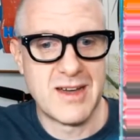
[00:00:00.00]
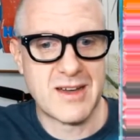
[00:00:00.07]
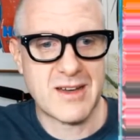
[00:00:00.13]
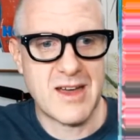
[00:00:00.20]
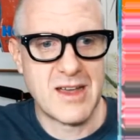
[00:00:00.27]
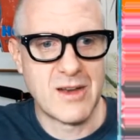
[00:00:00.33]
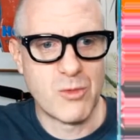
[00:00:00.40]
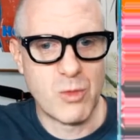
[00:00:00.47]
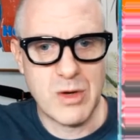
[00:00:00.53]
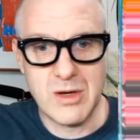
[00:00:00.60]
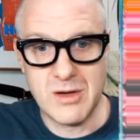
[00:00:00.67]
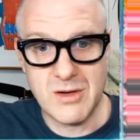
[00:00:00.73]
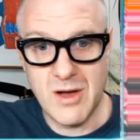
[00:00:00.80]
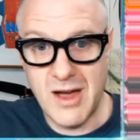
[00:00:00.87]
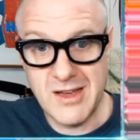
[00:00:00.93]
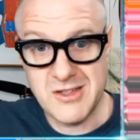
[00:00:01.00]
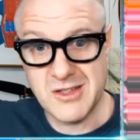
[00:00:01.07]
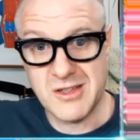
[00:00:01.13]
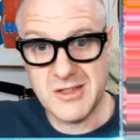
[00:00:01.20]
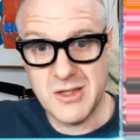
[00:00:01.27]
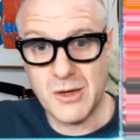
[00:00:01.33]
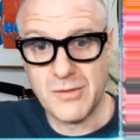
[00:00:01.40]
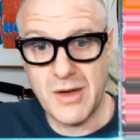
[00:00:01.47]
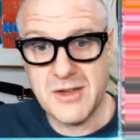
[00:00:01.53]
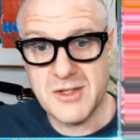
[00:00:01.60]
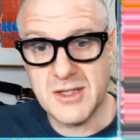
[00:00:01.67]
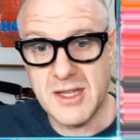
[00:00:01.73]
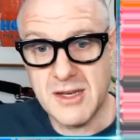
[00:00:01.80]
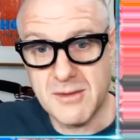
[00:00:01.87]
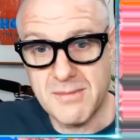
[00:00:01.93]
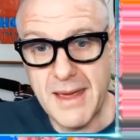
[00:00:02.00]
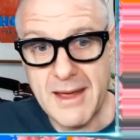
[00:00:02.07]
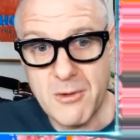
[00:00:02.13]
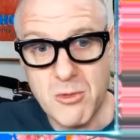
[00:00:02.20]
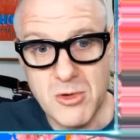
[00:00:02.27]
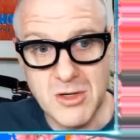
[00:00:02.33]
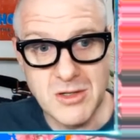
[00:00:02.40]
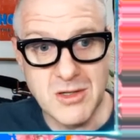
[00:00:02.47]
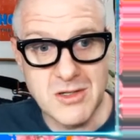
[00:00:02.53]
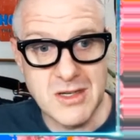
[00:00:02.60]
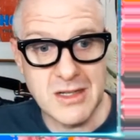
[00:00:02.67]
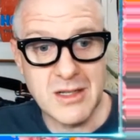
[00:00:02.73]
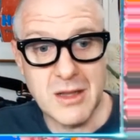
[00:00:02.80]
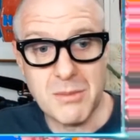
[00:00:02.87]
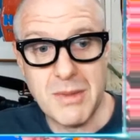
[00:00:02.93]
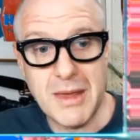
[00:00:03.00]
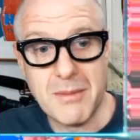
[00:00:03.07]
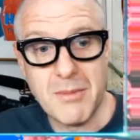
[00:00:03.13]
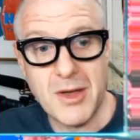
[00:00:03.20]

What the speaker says: kind of weird, self-isolated backwater to suddenly being,